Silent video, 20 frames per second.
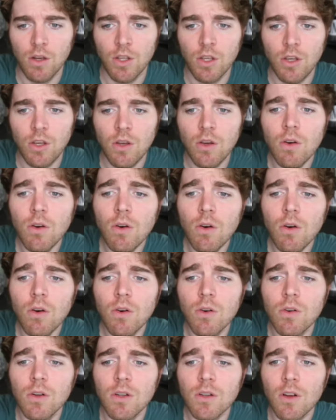
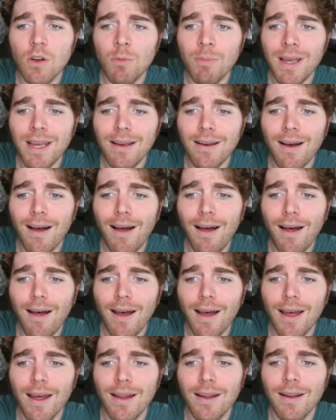cute, oh my
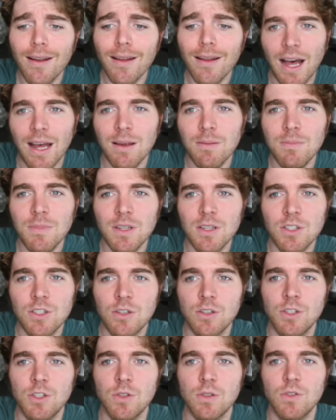God. I'm gonna
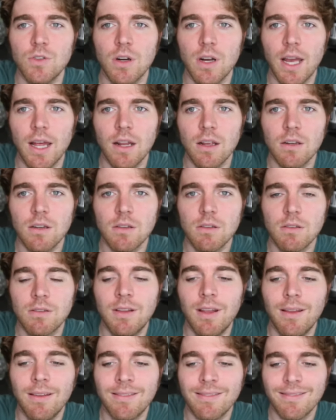turn into a drug addict.
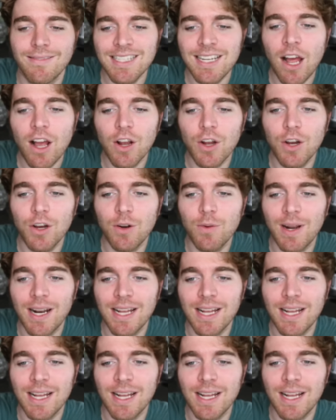It's not good